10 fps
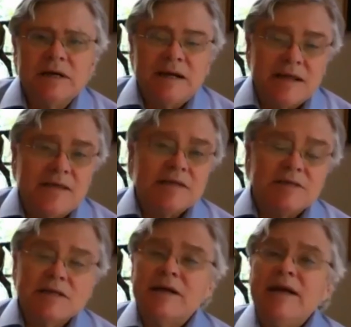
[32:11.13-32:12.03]
and I think it's
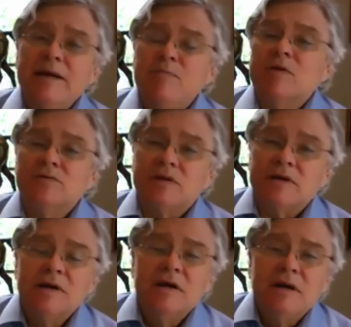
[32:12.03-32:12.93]
going to keep losing
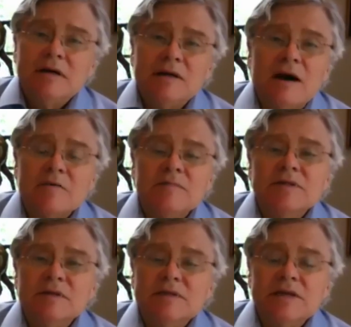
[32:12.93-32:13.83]
a lot of
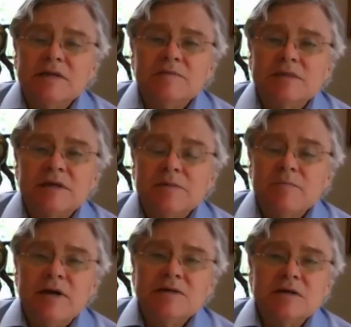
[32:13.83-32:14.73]
legitimacy
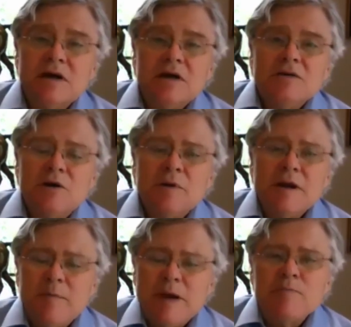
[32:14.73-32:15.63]
because too
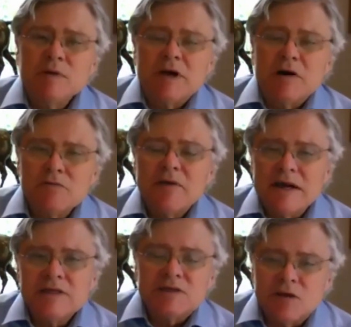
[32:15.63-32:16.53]
many people don't think
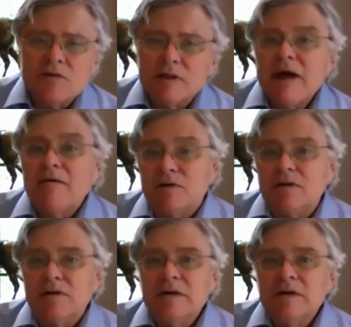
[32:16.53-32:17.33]
it's on the level,